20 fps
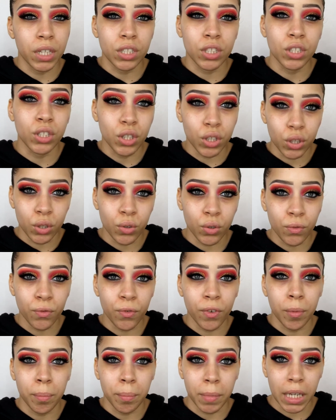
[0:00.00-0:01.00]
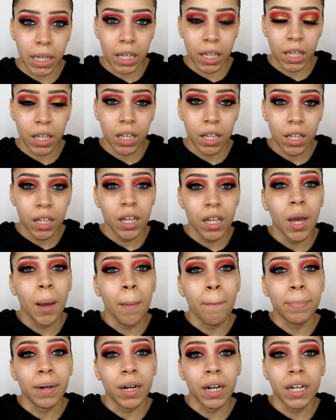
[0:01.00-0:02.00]
new for me,
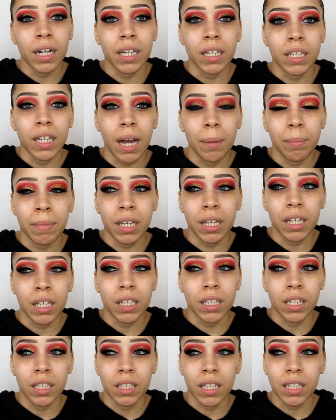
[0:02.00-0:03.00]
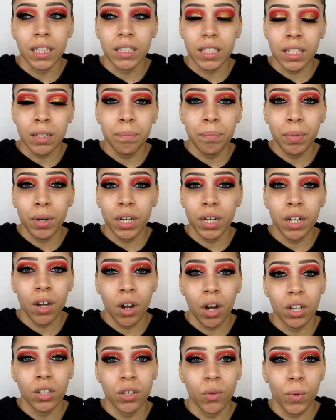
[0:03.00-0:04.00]
but I mean, they did put it
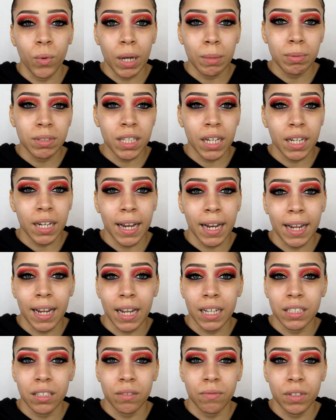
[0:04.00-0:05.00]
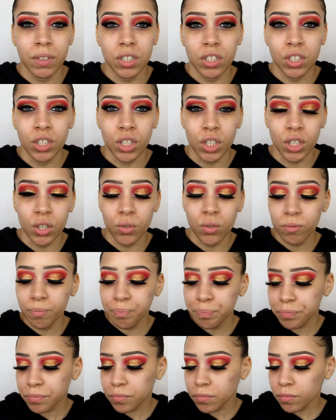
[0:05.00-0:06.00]
on the website like as if it's new.
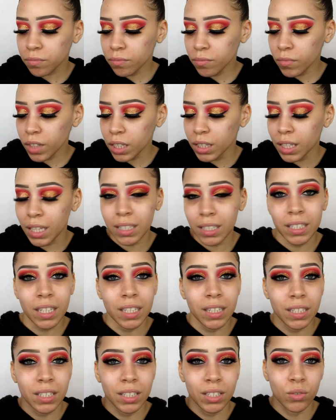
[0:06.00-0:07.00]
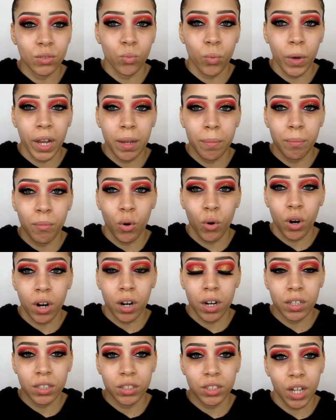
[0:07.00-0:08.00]
They said this is way
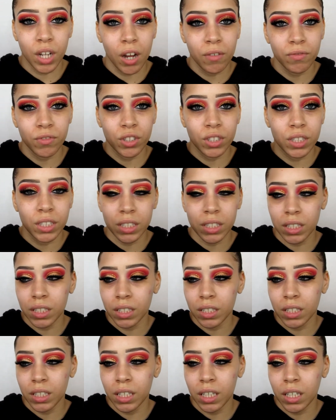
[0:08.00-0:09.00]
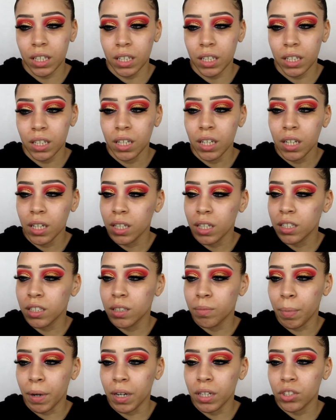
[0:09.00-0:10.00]
more softer. This is the
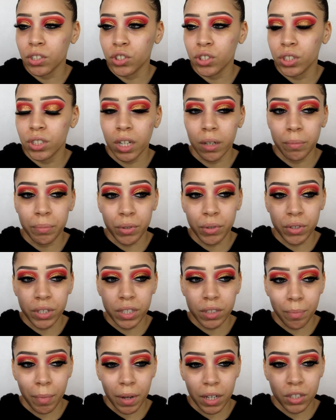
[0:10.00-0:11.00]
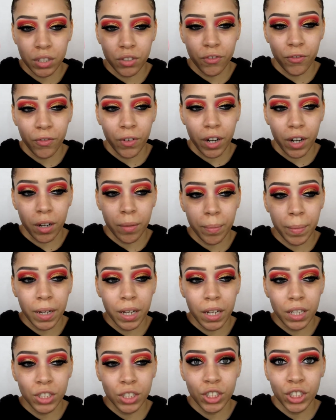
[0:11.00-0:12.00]
sponge, a beauty sponge from
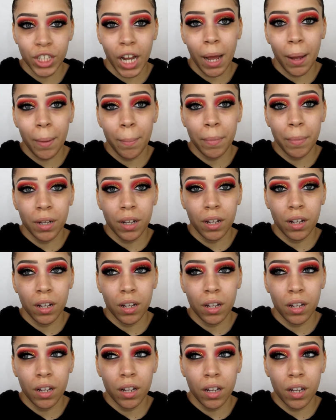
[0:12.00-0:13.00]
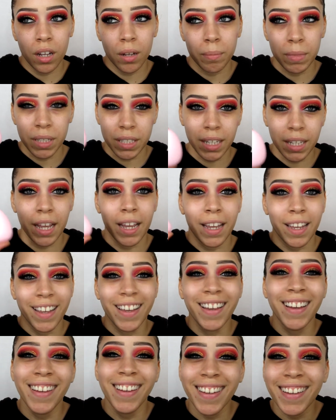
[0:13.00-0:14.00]
Shop Miss A.
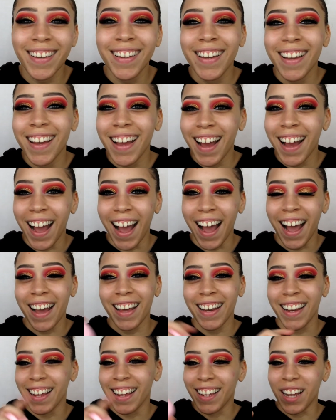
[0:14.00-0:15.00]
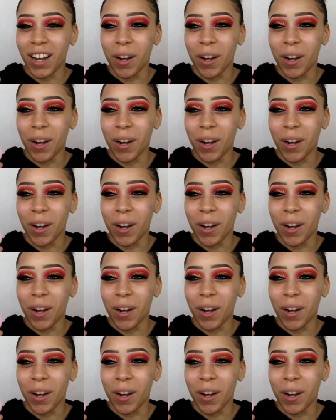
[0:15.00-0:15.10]
I had like